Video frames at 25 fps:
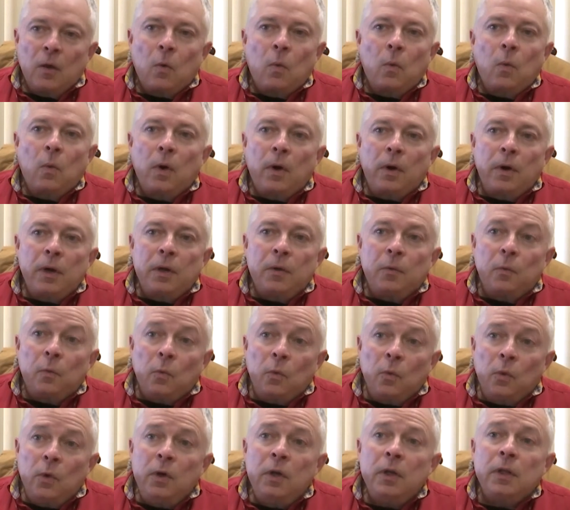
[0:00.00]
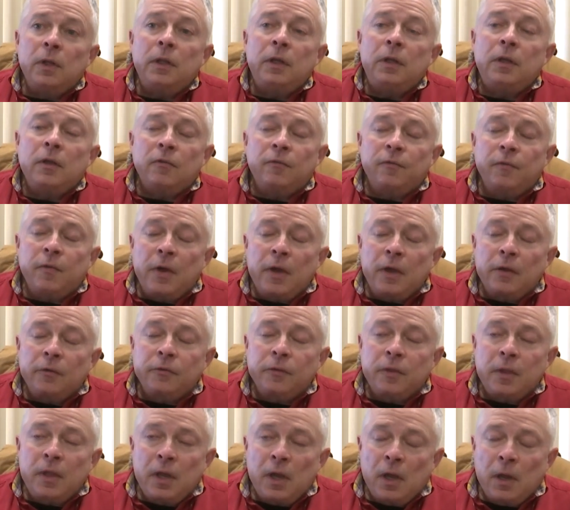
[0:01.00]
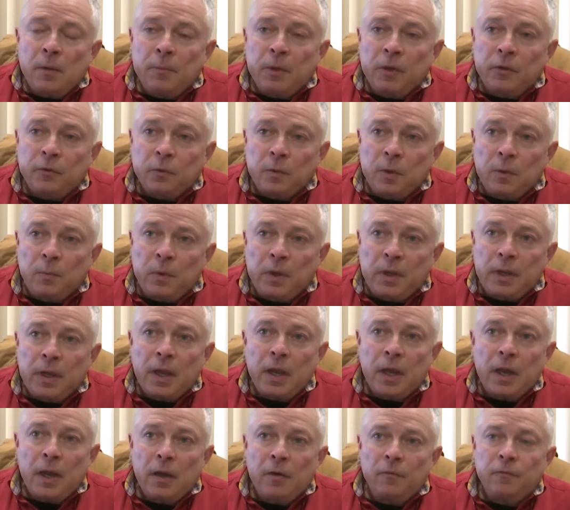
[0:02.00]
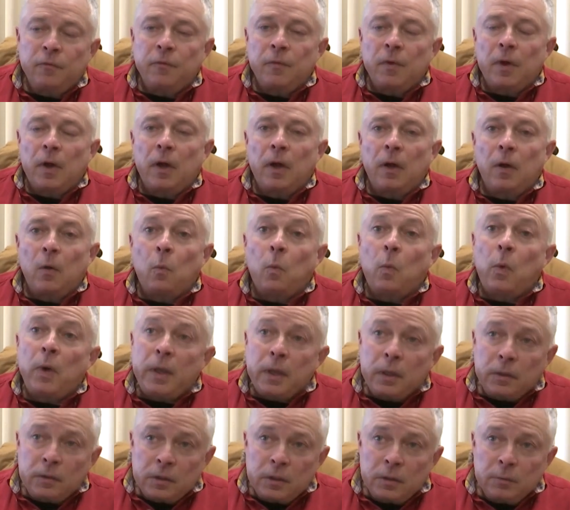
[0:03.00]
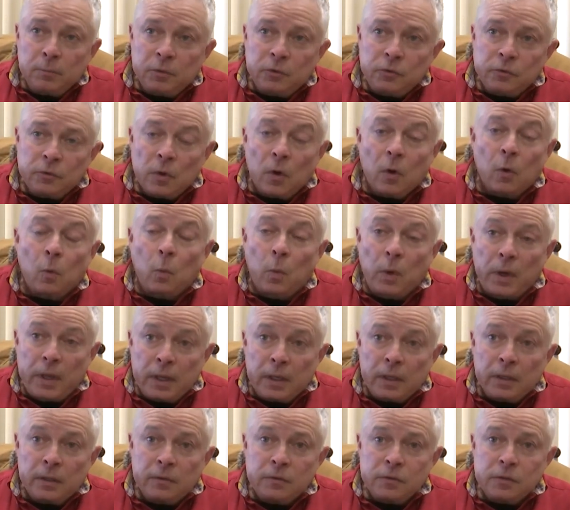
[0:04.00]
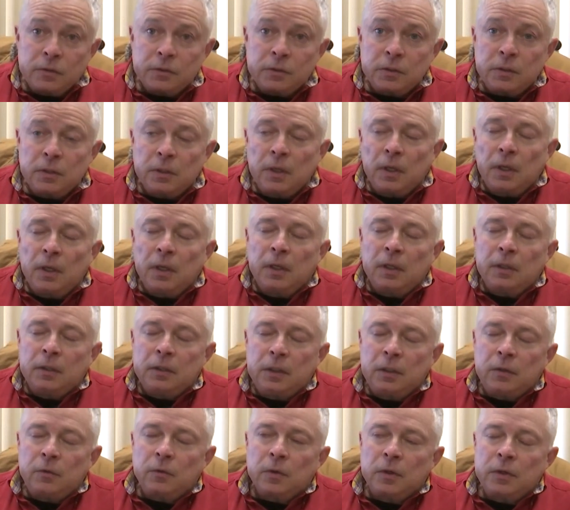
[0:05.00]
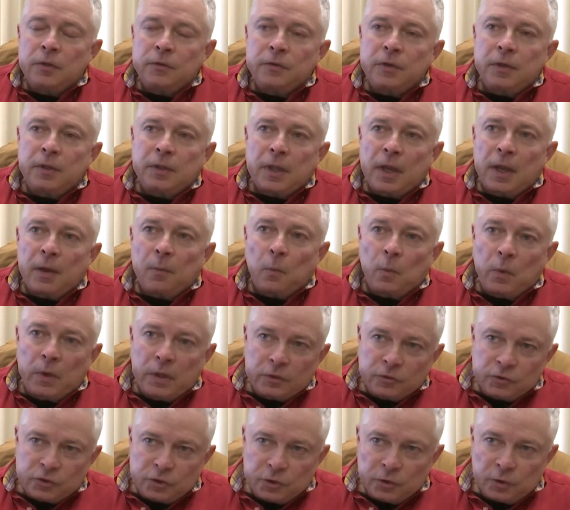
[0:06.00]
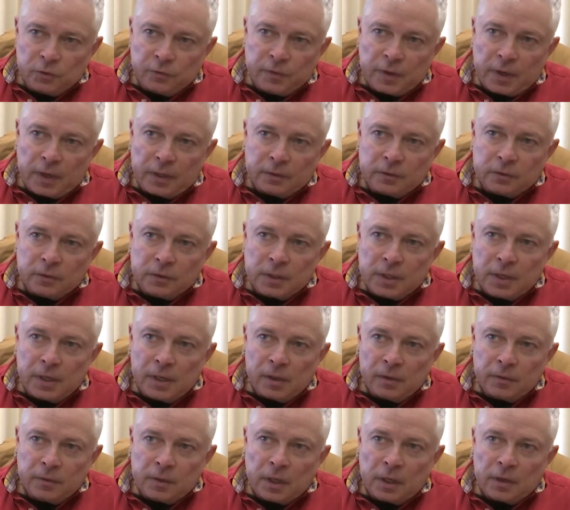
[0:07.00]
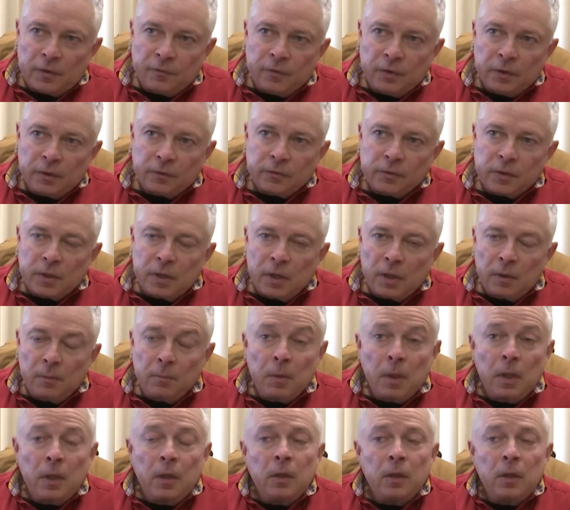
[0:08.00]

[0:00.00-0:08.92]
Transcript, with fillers: Where it really affects them is when we have uh, wind temperature or winds decreasing that wind chill factor down, that affects them.